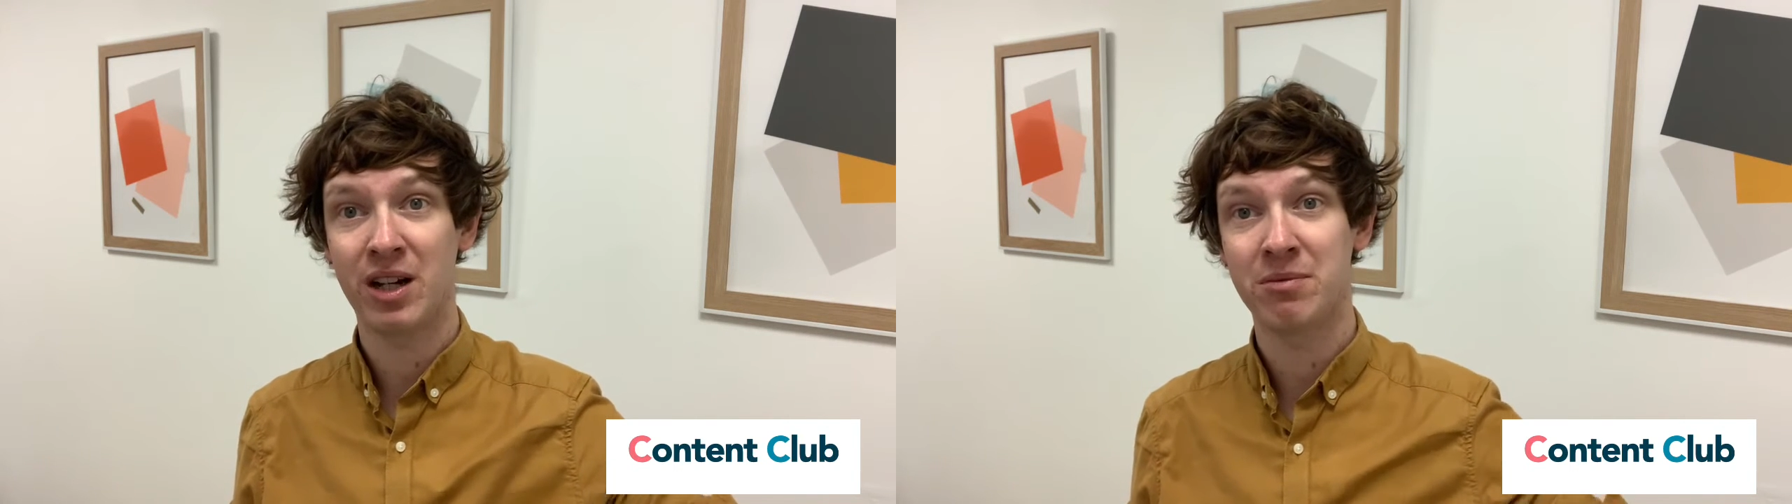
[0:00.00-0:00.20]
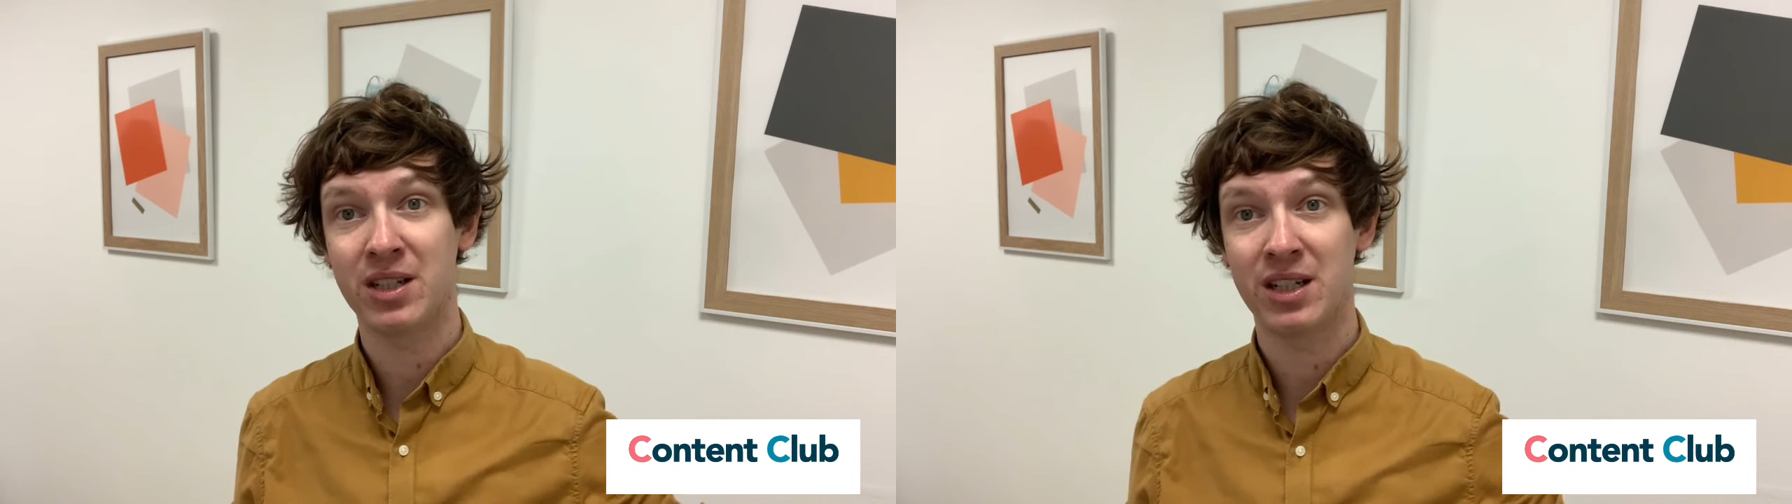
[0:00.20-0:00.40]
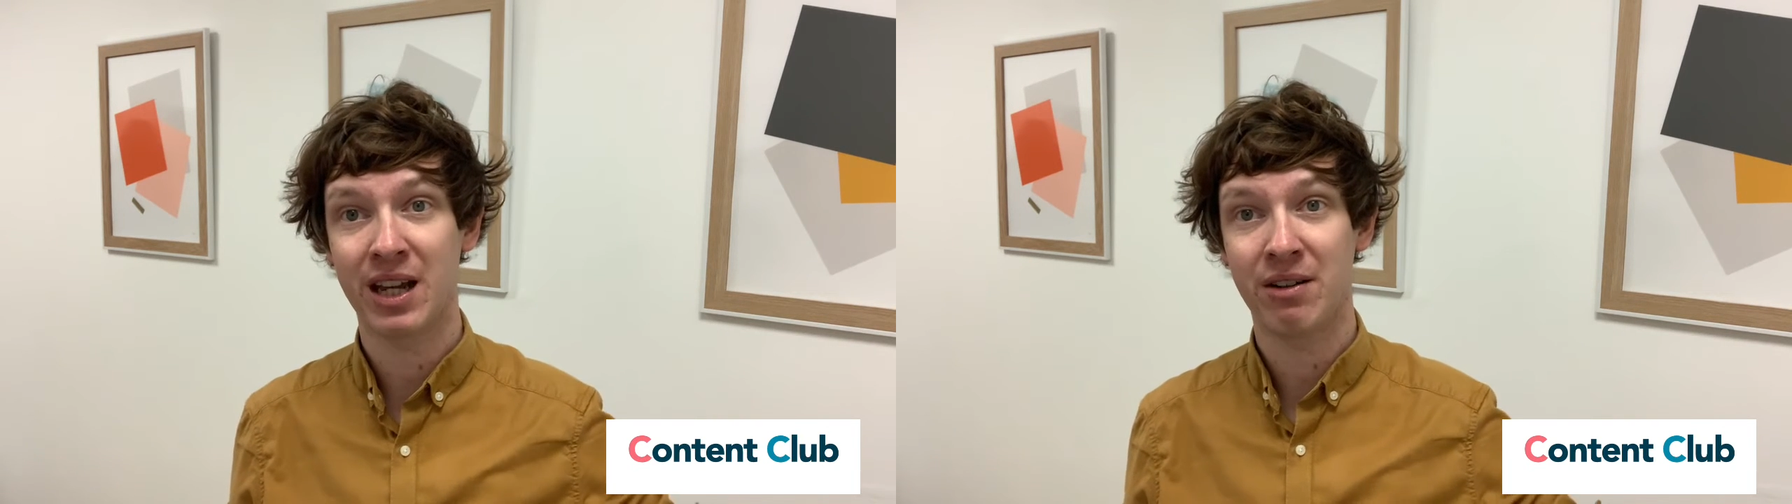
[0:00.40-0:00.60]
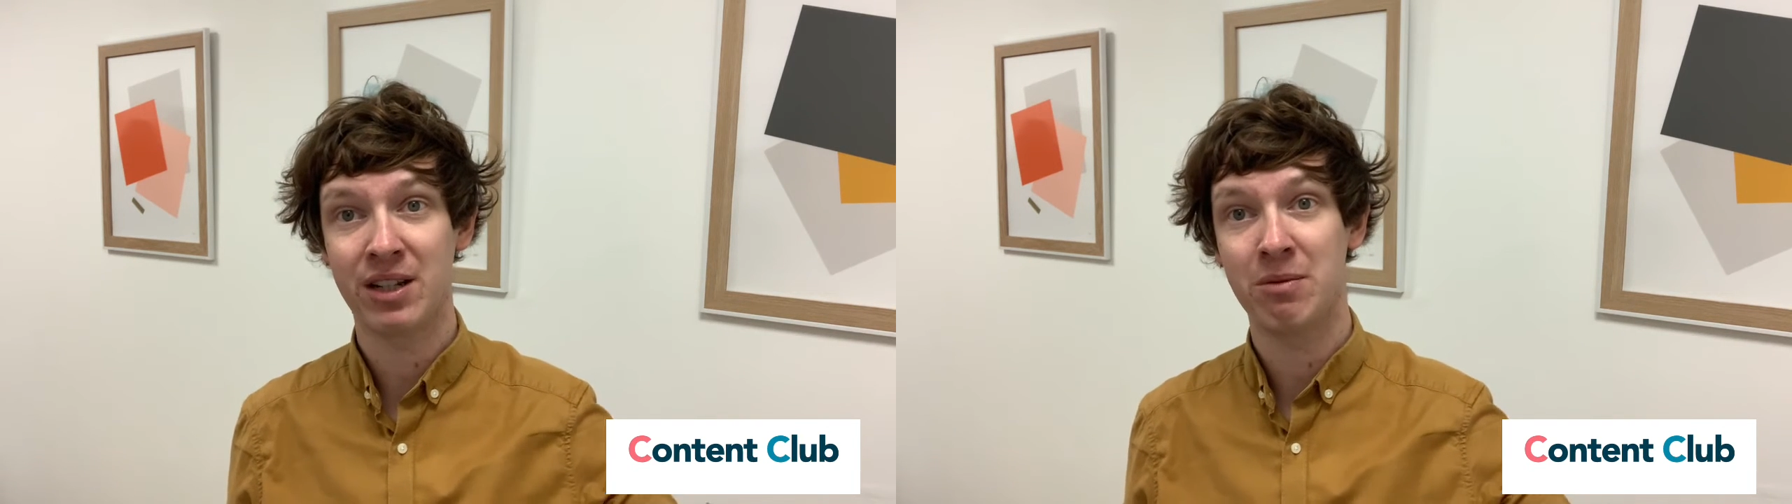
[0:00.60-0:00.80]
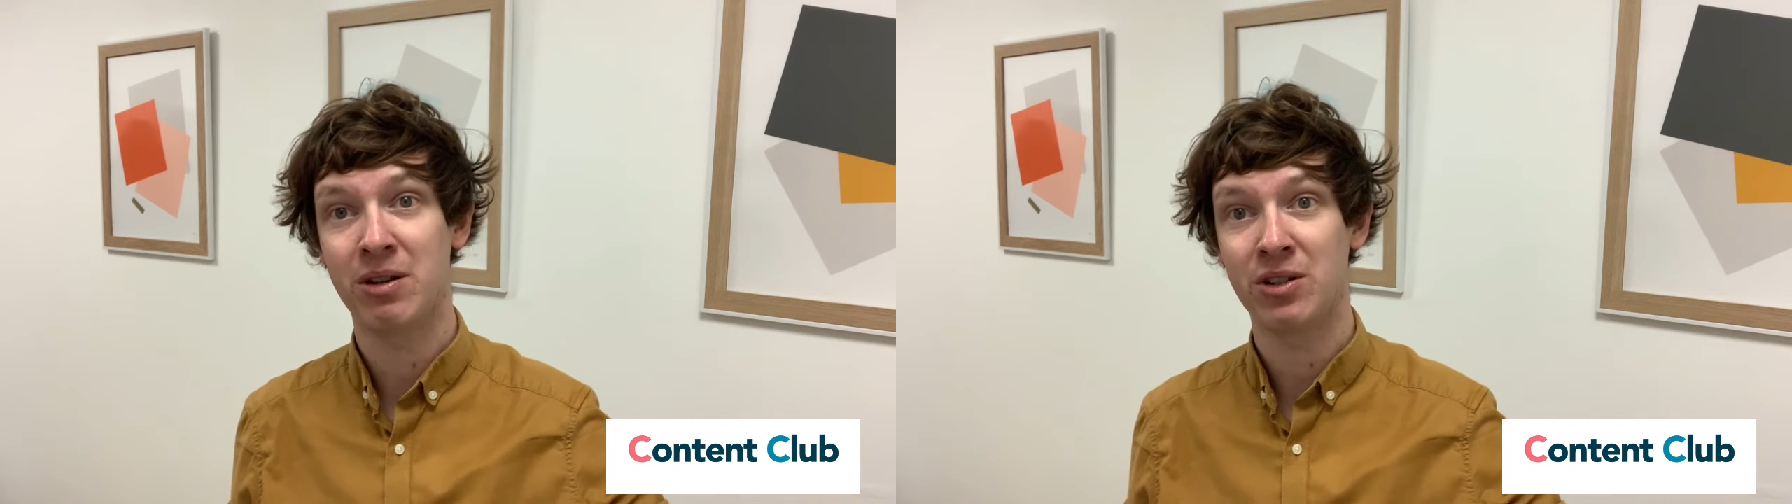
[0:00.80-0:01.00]
I'm sending out an
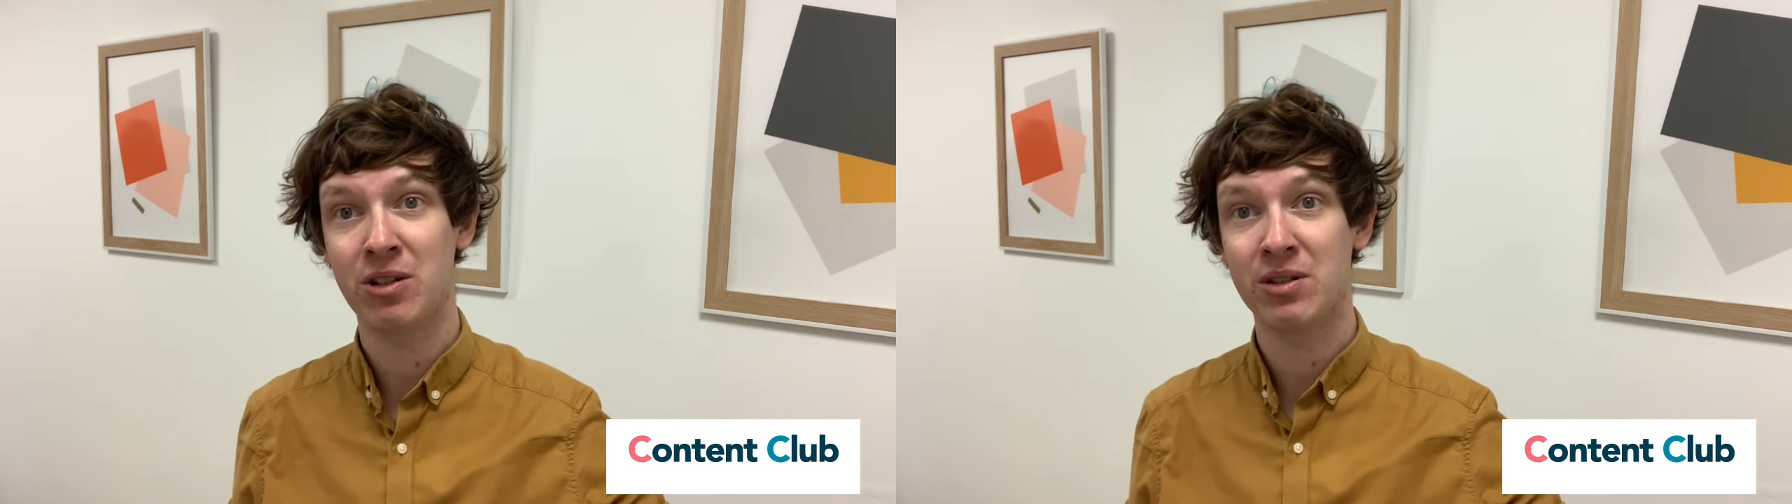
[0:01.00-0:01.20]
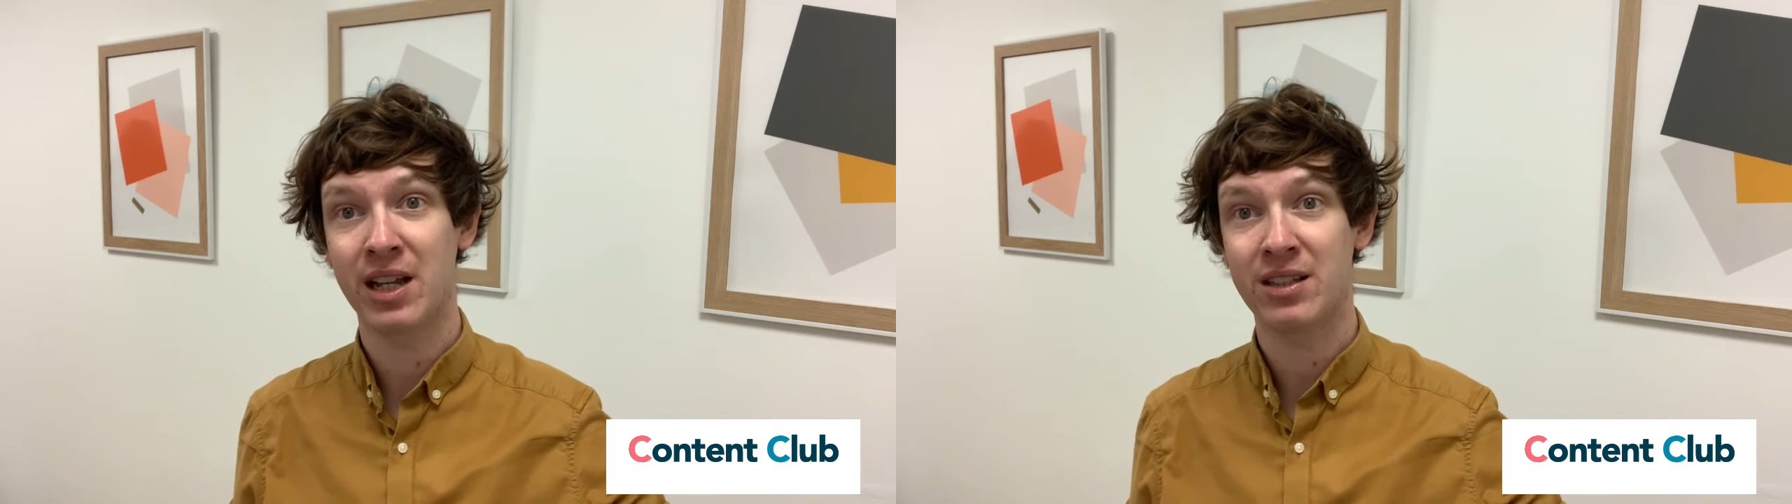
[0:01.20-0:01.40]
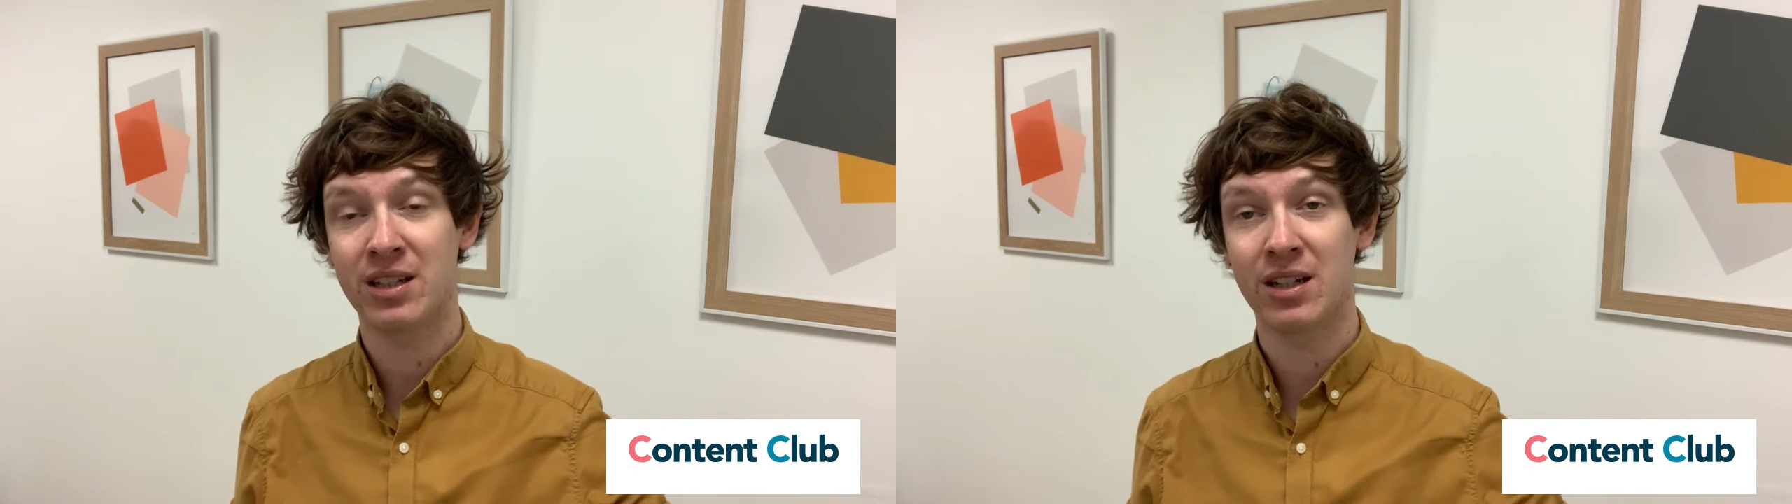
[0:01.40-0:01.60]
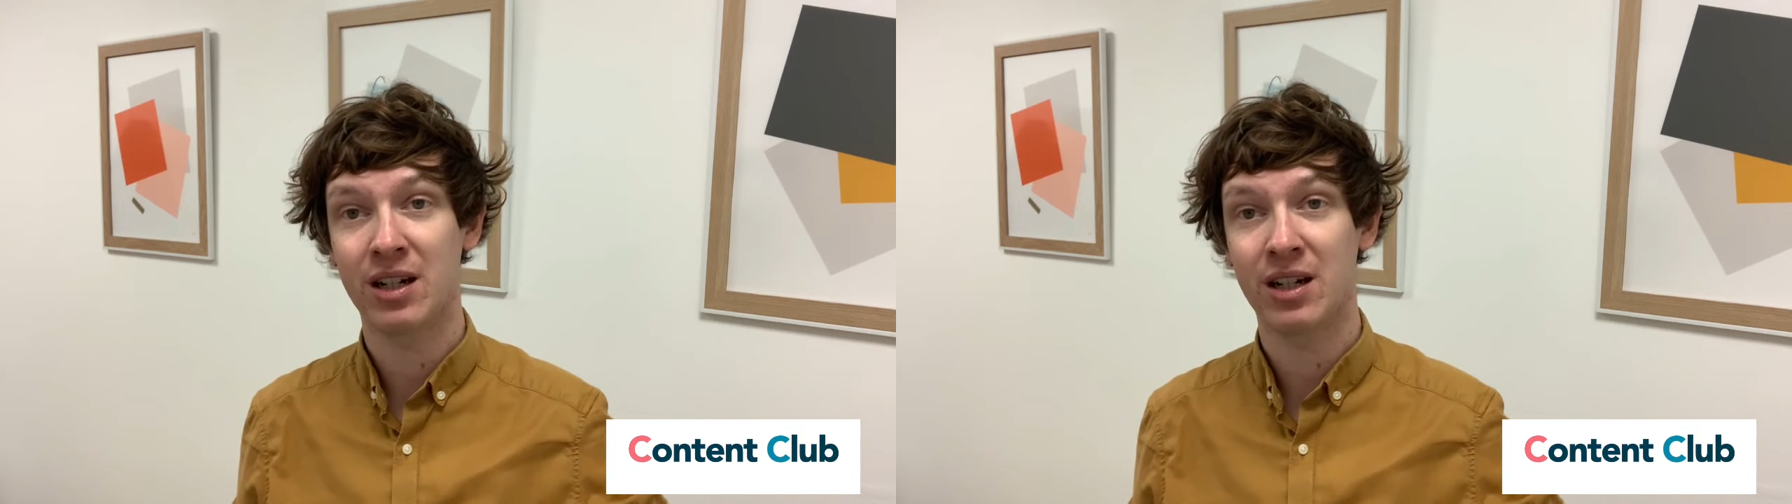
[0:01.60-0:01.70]
email newsletter,